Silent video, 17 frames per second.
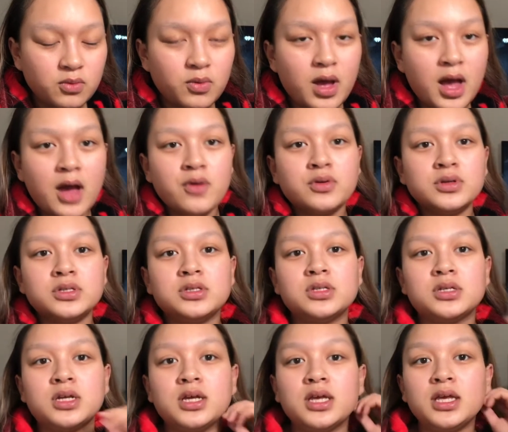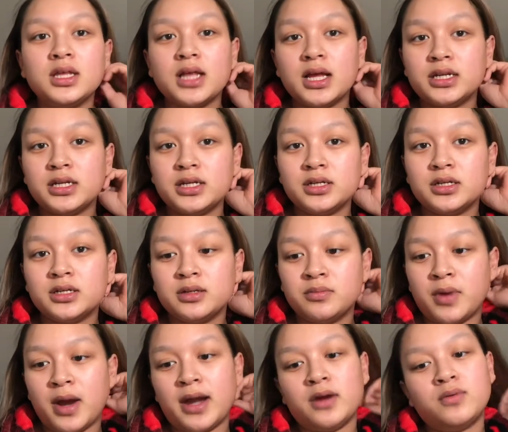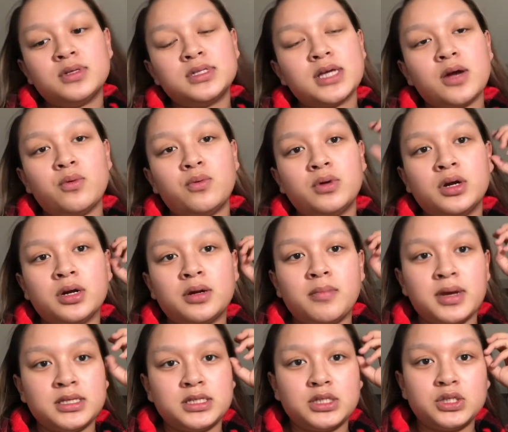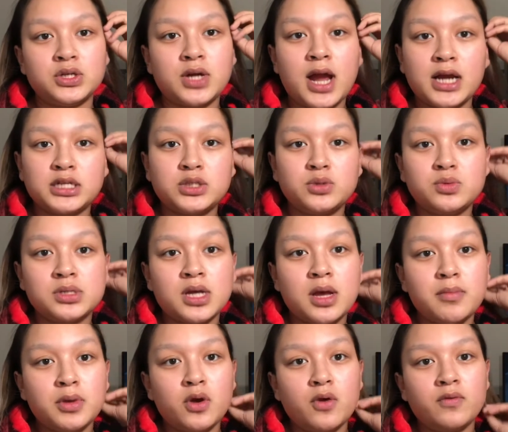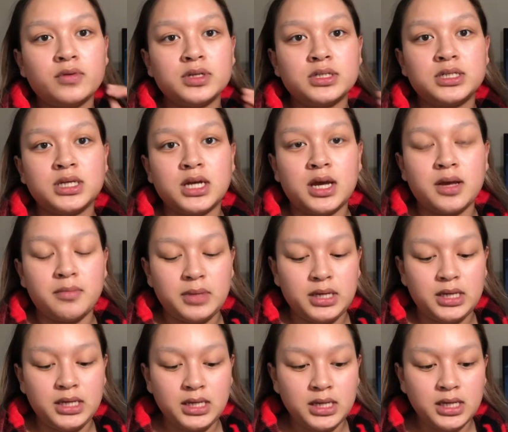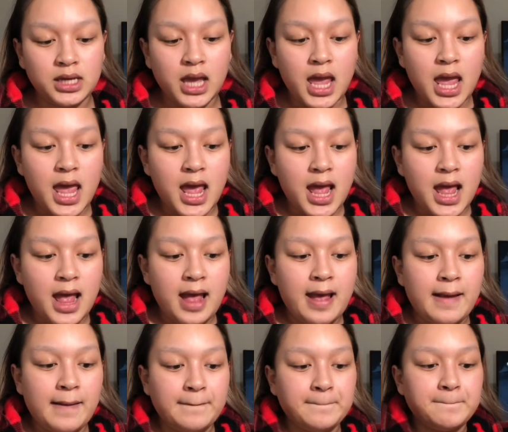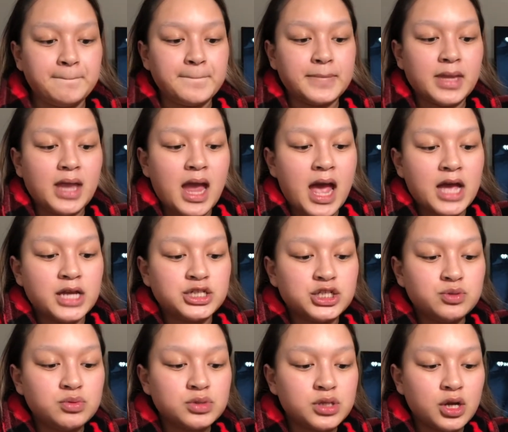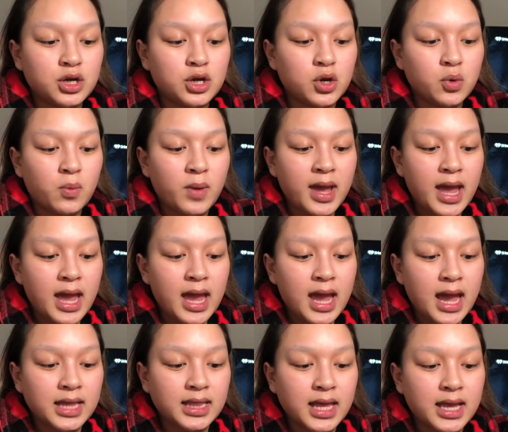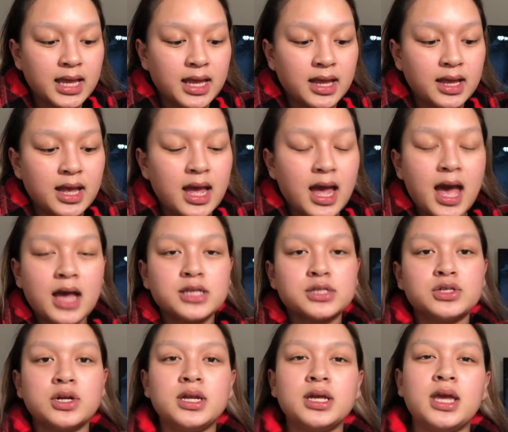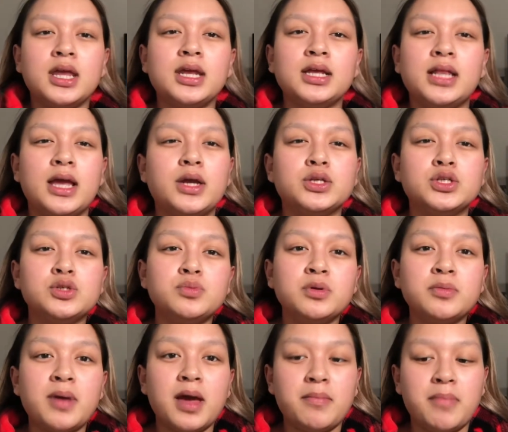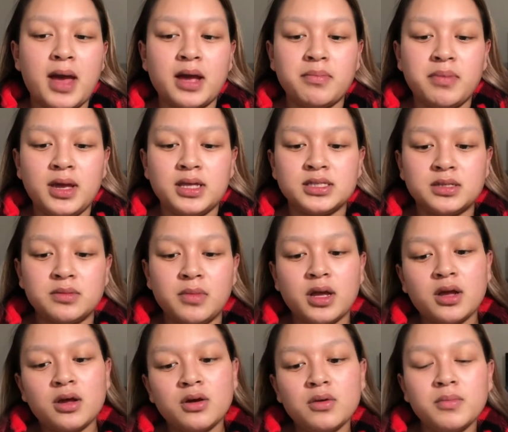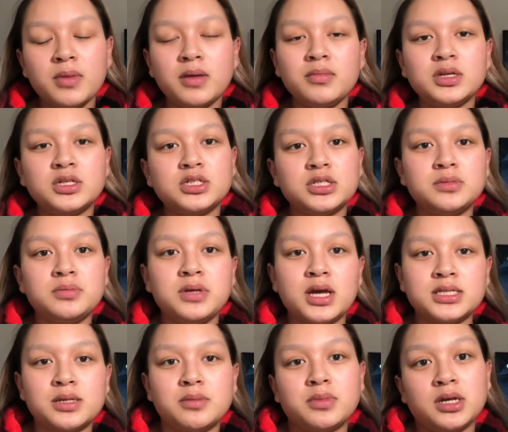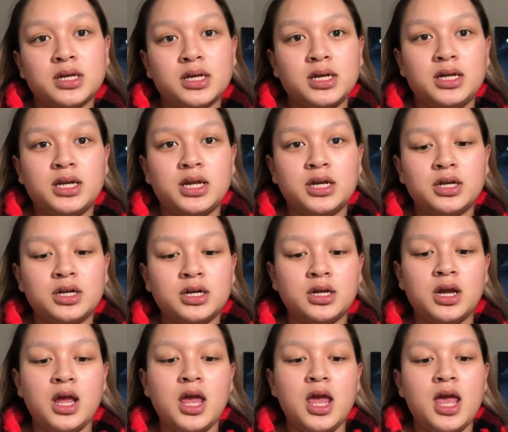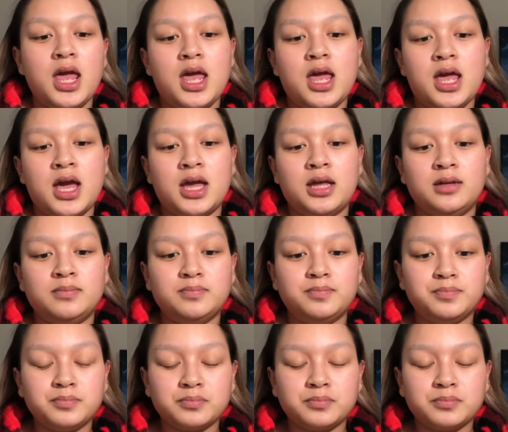I was cooking that dinner. Brandon was at work. My sister actually was coming over to come eat, and as she was on her way, I like started getting like super bad back pains. I'm like, oh, maybe it's just because I'm cooking dinner, and